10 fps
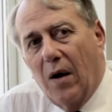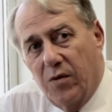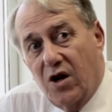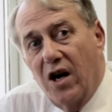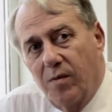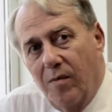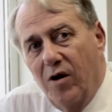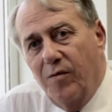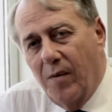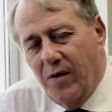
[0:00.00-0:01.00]
was going to be
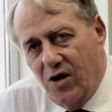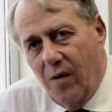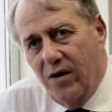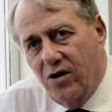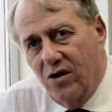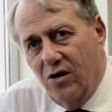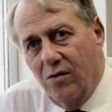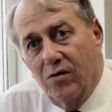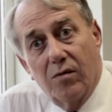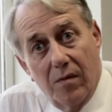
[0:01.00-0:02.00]
moved by British Airways
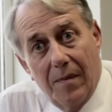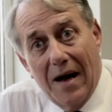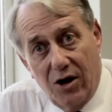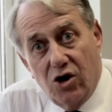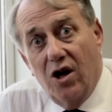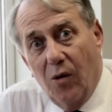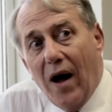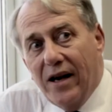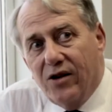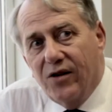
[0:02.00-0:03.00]
to manage
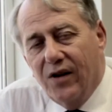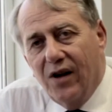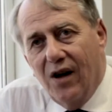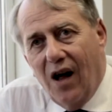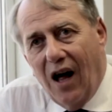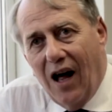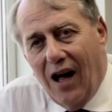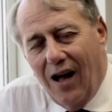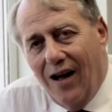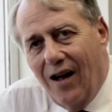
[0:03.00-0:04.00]
Kuwait,
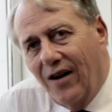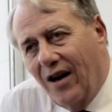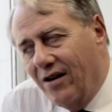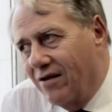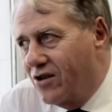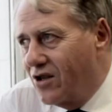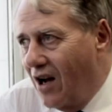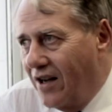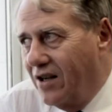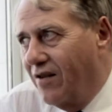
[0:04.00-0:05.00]
and I
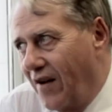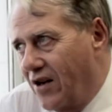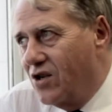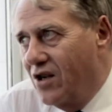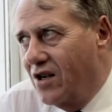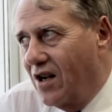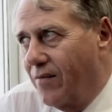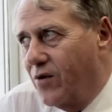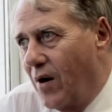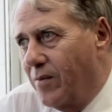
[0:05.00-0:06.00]
decided eventually to come
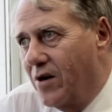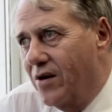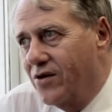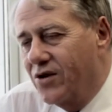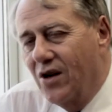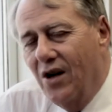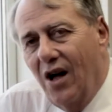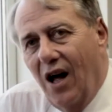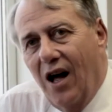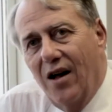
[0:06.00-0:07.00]
to Emirates,
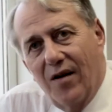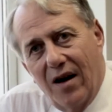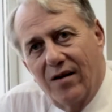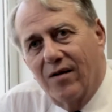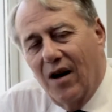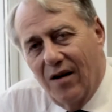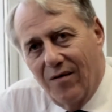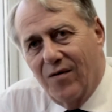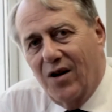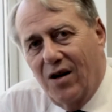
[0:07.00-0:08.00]
and
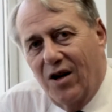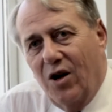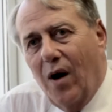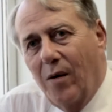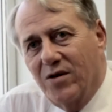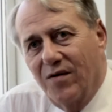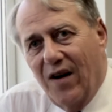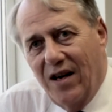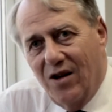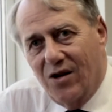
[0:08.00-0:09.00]
Kuwait was
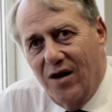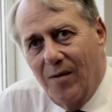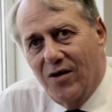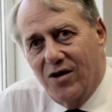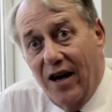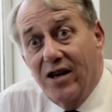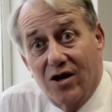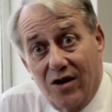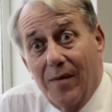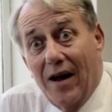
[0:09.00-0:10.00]
invaded 3 months later,
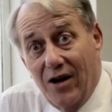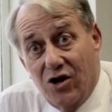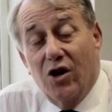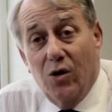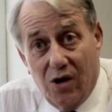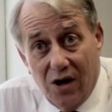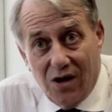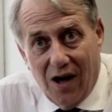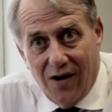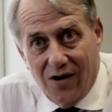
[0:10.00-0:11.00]
and the manager who did
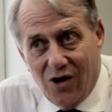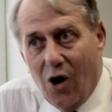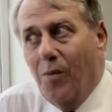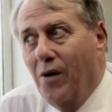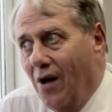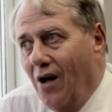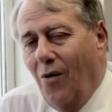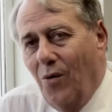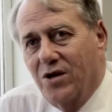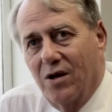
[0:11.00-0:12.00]
take the job
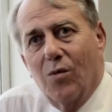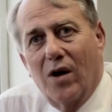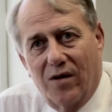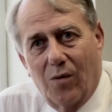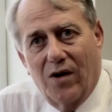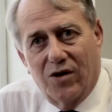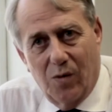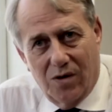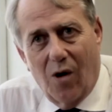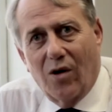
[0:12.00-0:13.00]
was one of the ones who
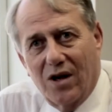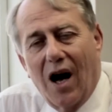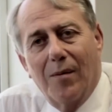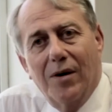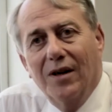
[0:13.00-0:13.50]
was locked up